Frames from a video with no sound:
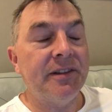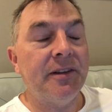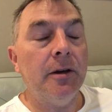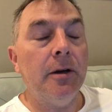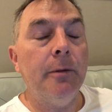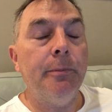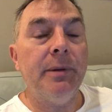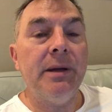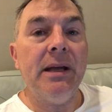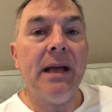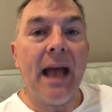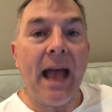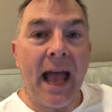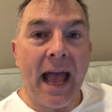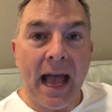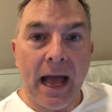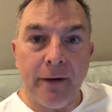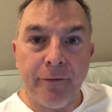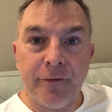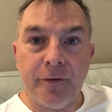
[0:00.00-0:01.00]
still be
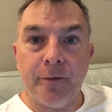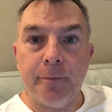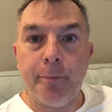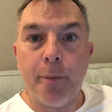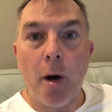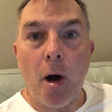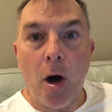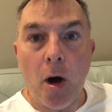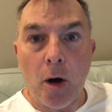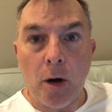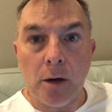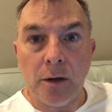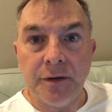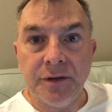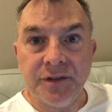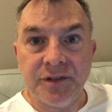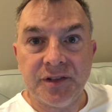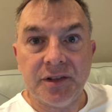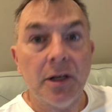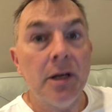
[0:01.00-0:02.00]
half of
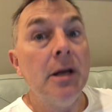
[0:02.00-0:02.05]
Paul's,